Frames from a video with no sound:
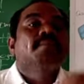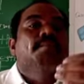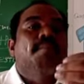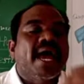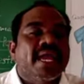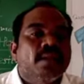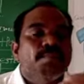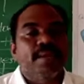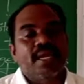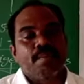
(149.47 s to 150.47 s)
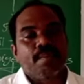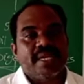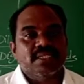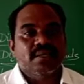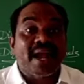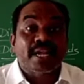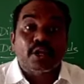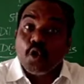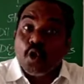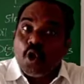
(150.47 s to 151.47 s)
bile pigments, but
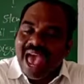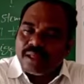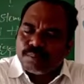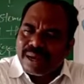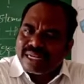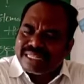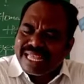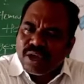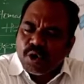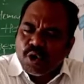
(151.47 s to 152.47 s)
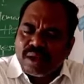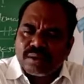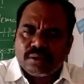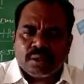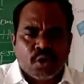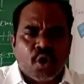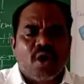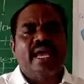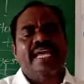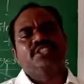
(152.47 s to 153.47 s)
they no
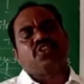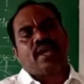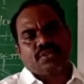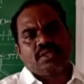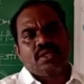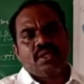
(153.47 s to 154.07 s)
enzymes.